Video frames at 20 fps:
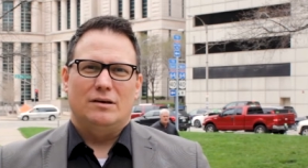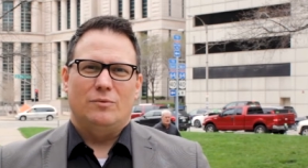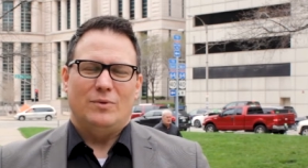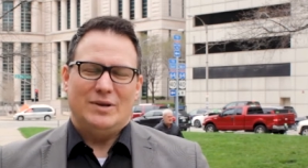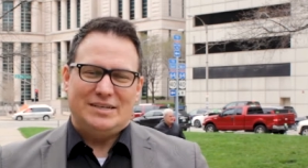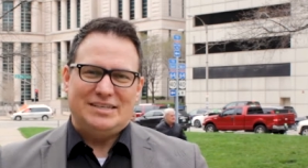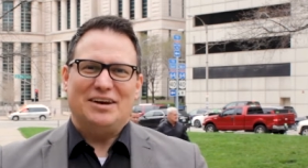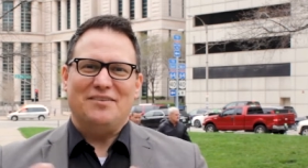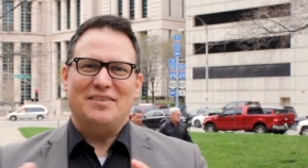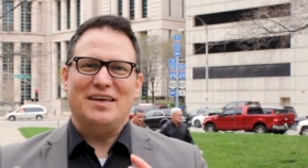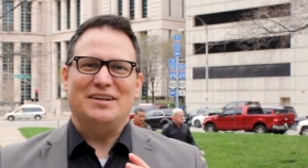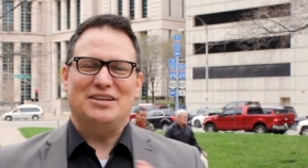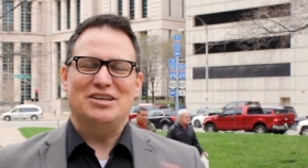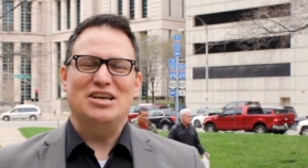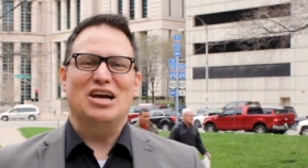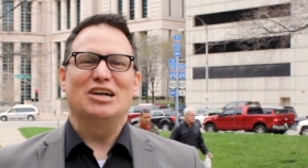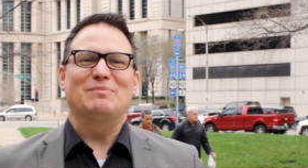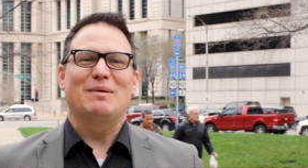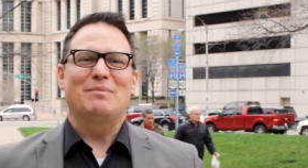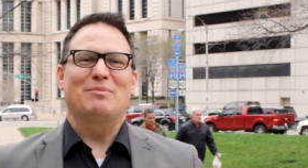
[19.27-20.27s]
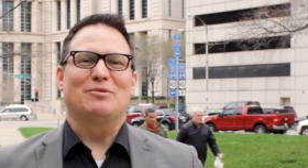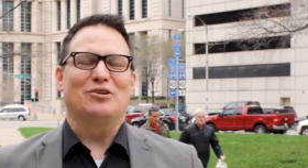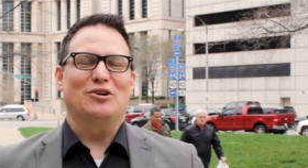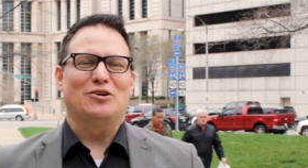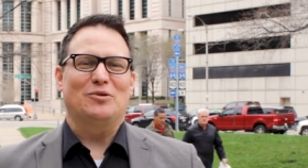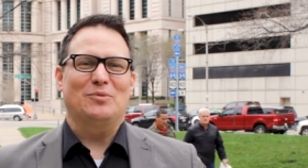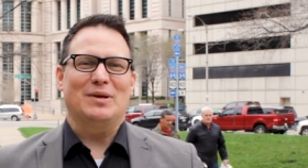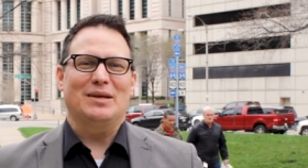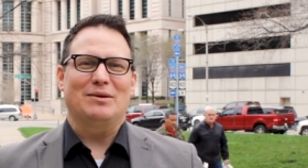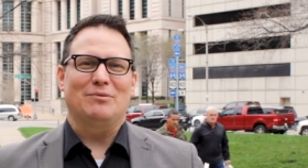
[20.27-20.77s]
We tell that to young people,
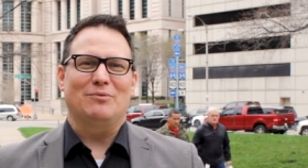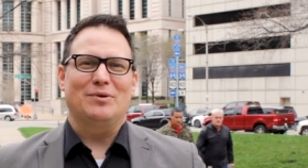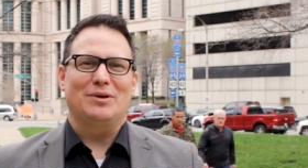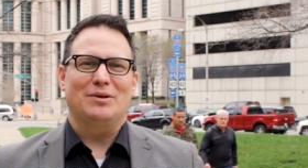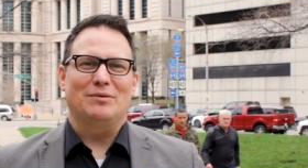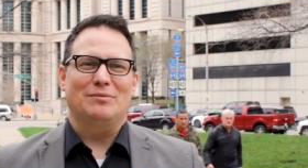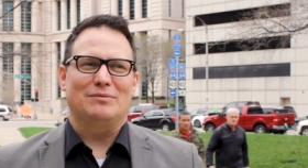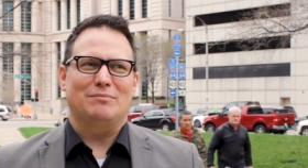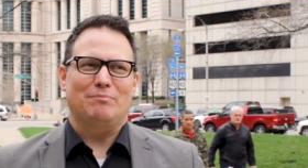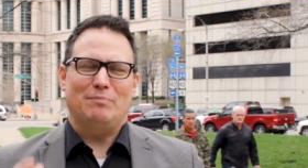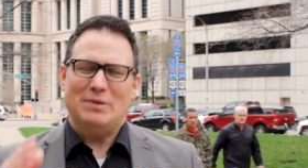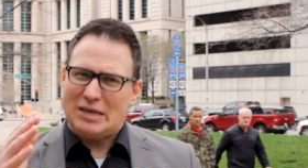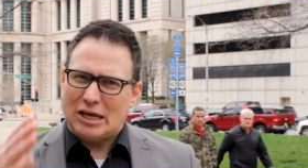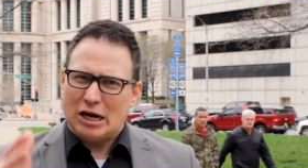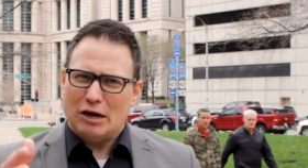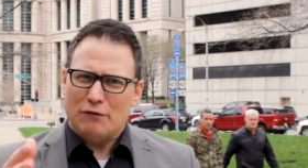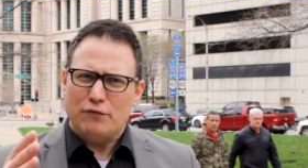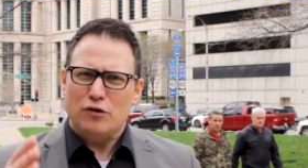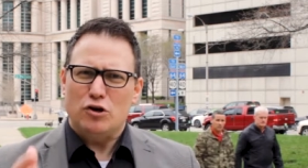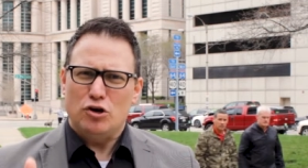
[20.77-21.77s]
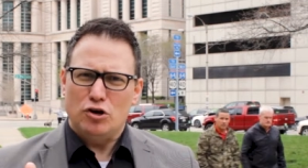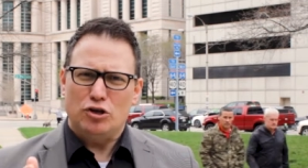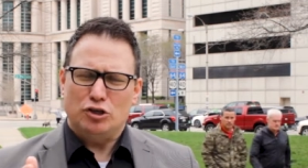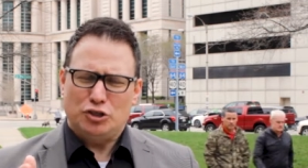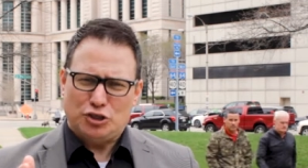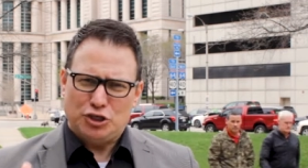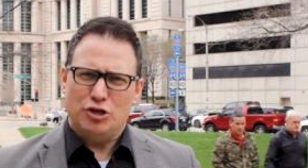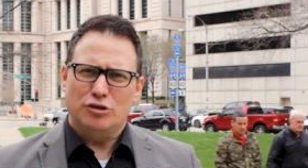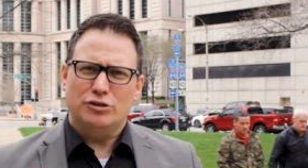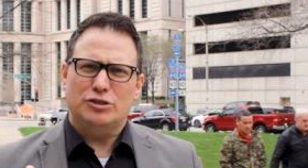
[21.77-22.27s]
don't we? We be careful who you
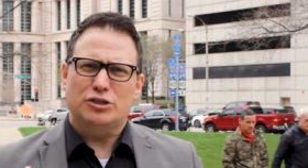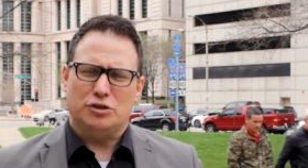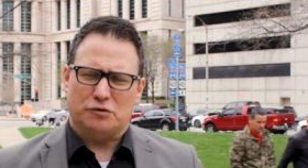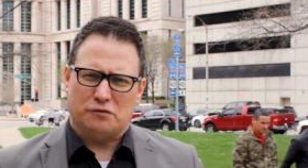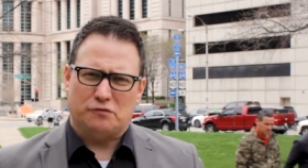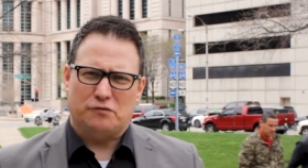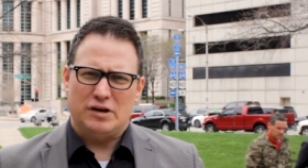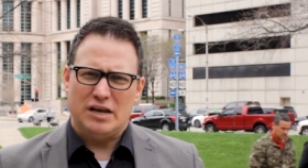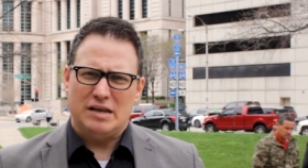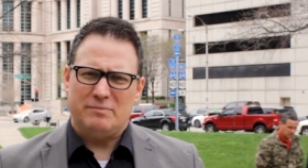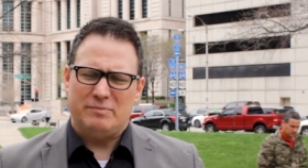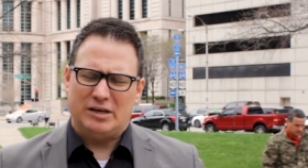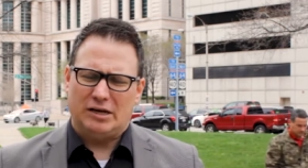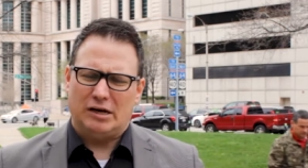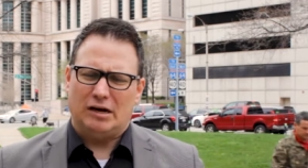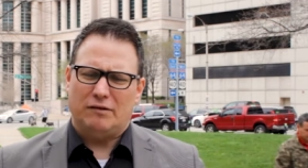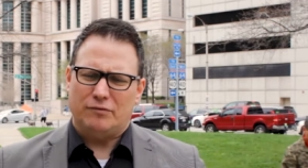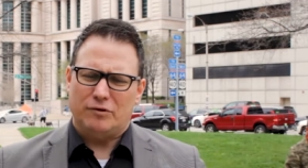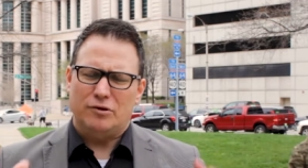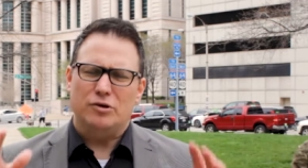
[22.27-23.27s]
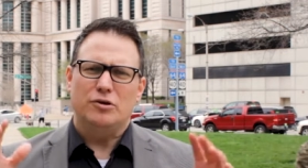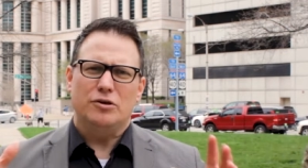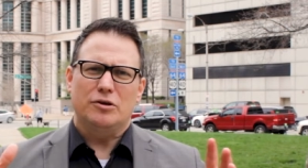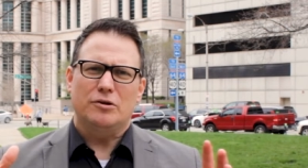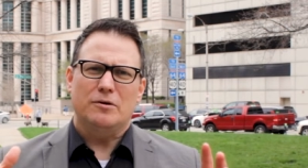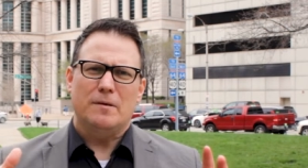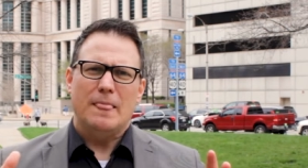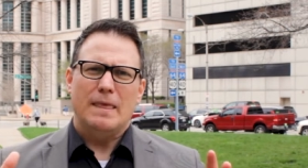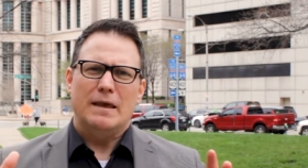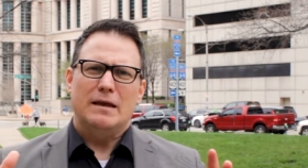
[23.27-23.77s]
choose as your friend, be careful who
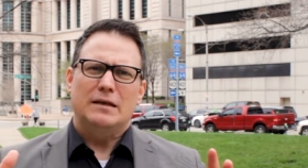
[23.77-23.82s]
you